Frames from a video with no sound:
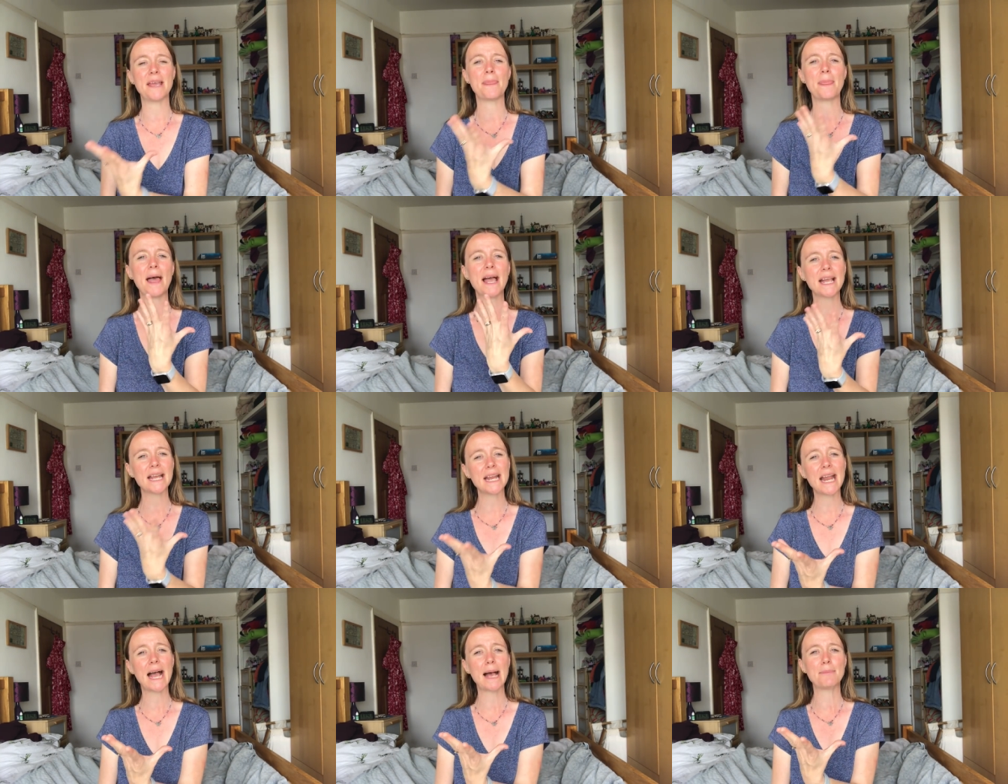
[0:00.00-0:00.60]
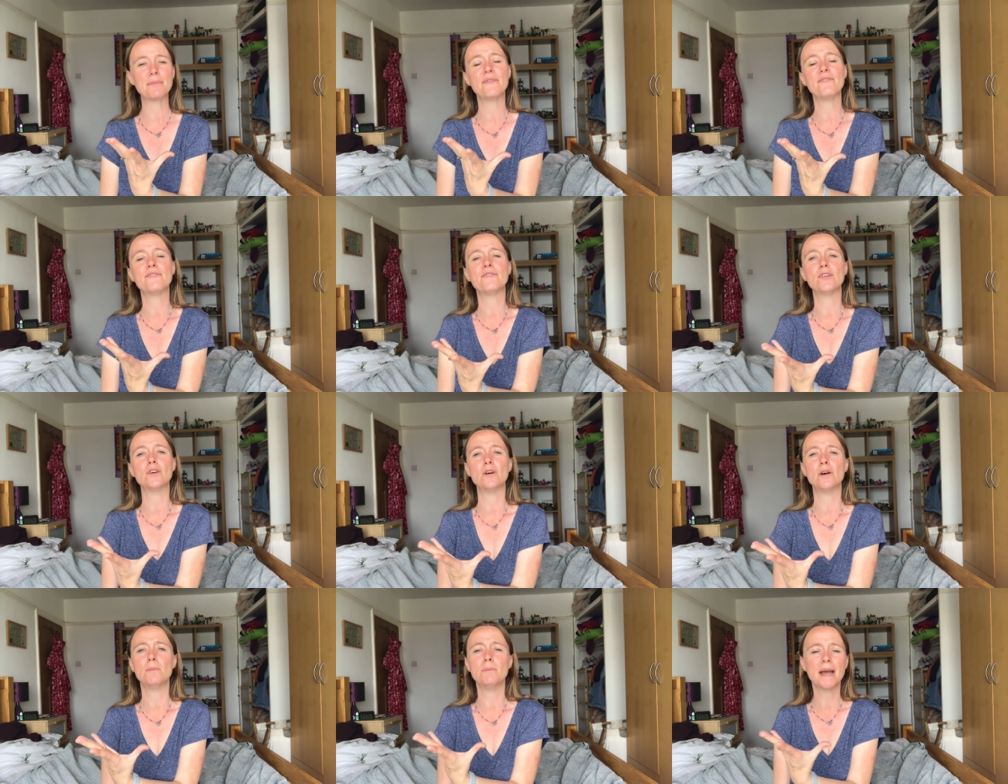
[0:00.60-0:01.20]
and that can happen
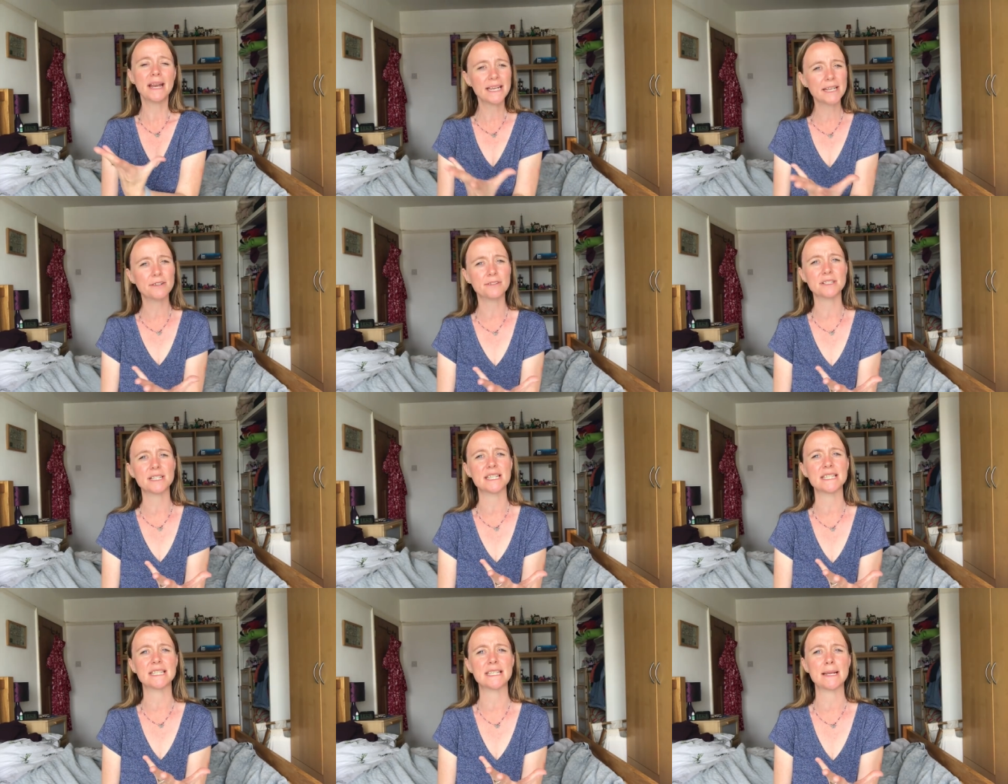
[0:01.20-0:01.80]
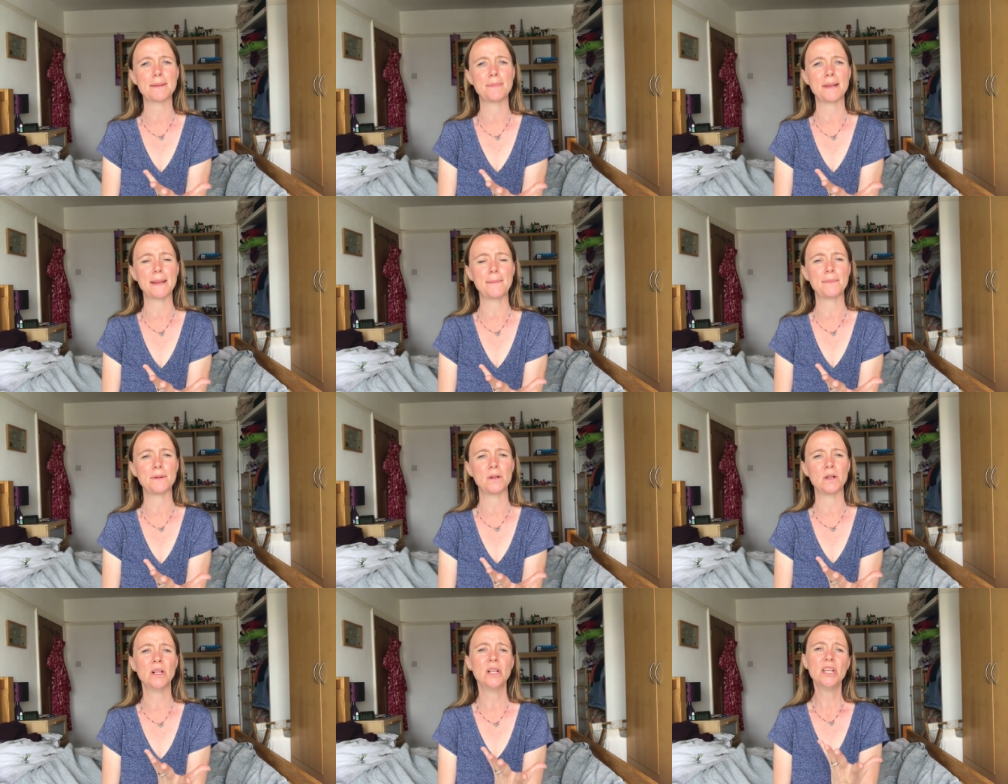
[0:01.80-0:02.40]
for many autistic
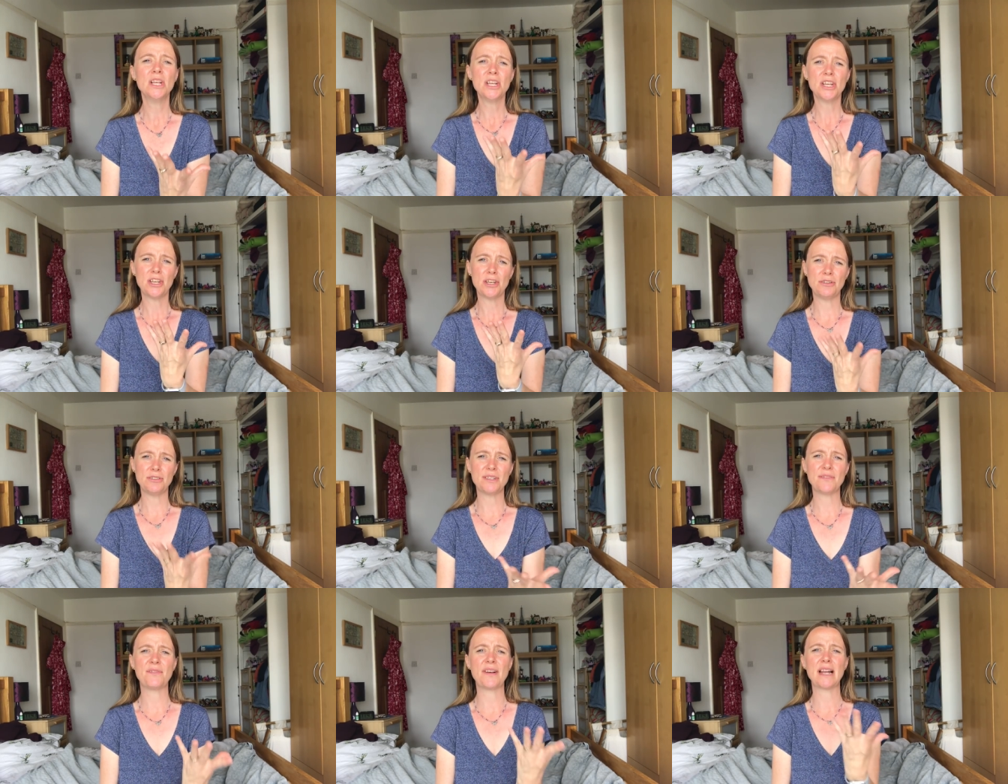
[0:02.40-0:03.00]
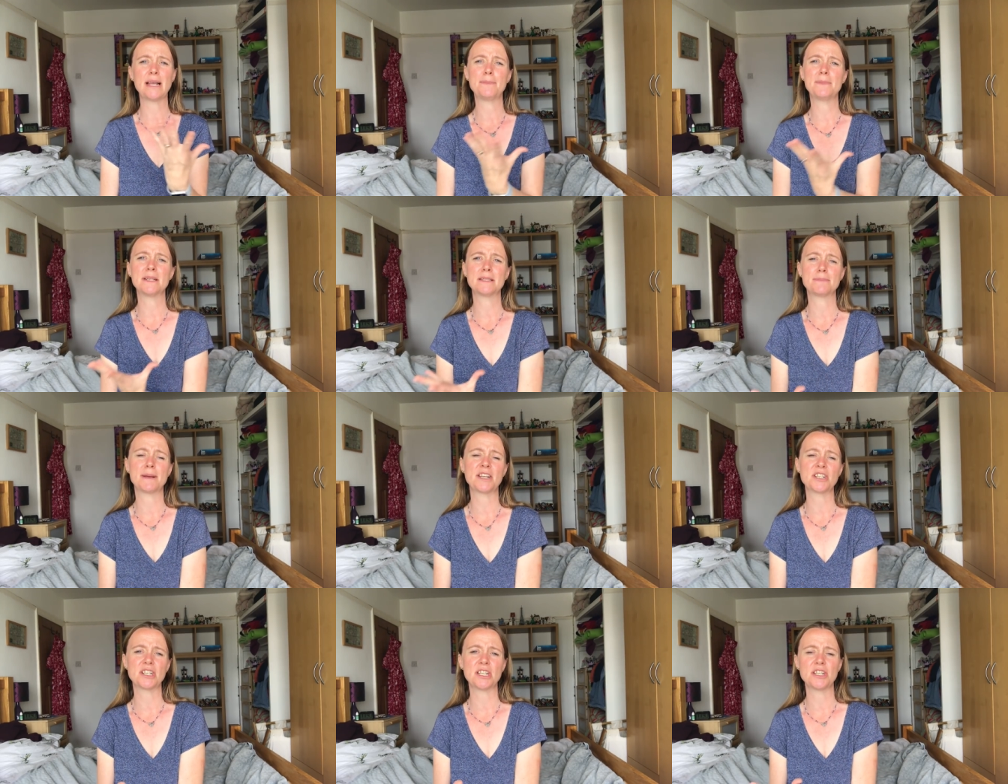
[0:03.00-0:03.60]
people who develop a
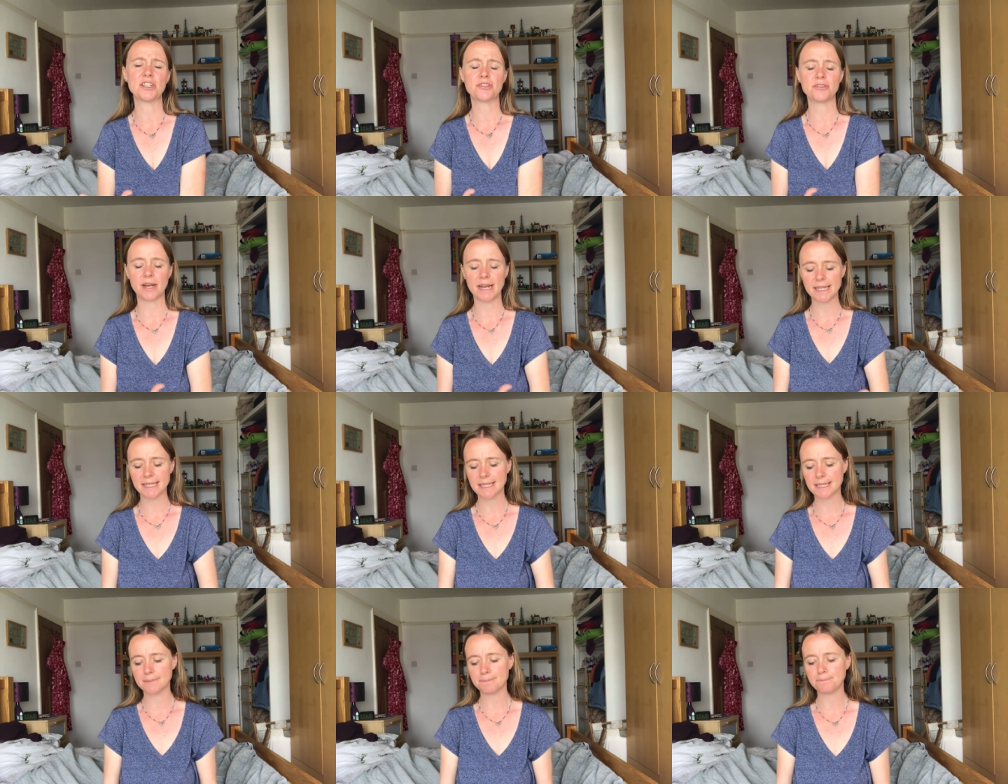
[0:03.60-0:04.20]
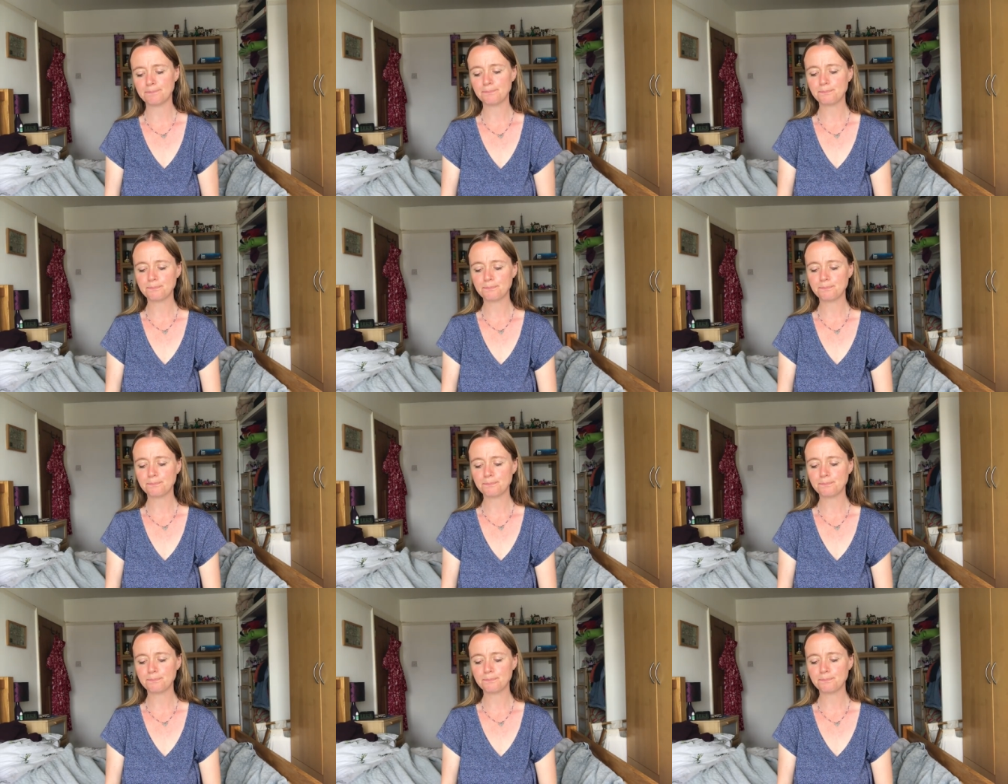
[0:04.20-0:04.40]
special interest.